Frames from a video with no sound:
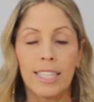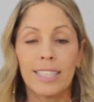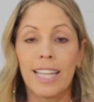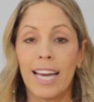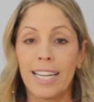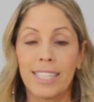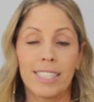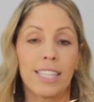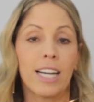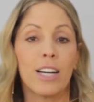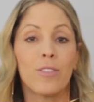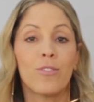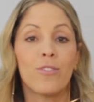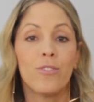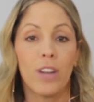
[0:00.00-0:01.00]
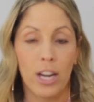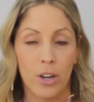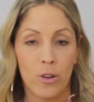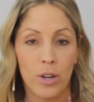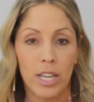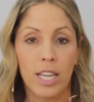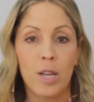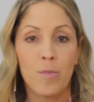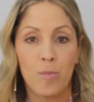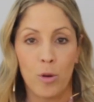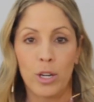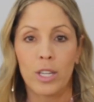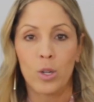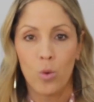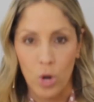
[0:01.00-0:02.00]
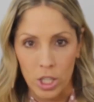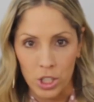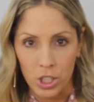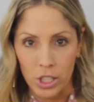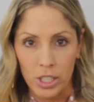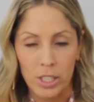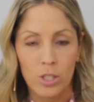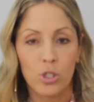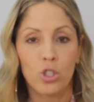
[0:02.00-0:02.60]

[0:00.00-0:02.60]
That is a very important question.